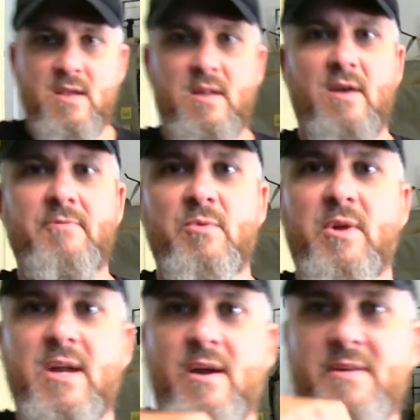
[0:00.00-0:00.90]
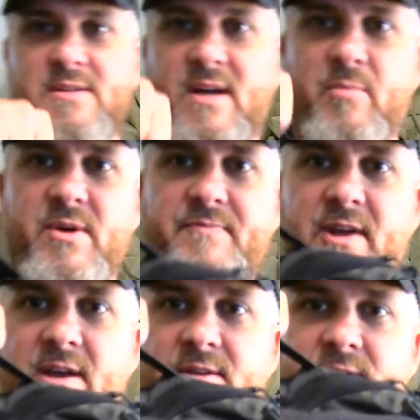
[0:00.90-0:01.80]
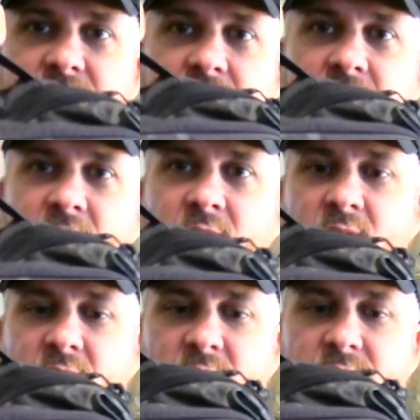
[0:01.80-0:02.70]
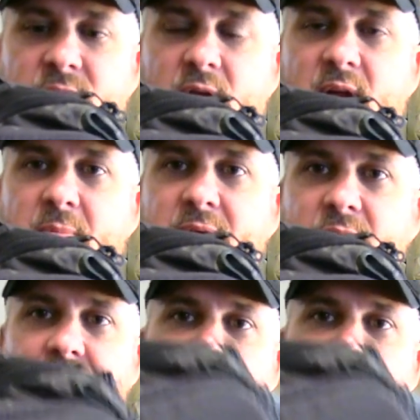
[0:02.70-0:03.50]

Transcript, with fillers: You know, if you want to carry this like a briefcase, it's got a grab handle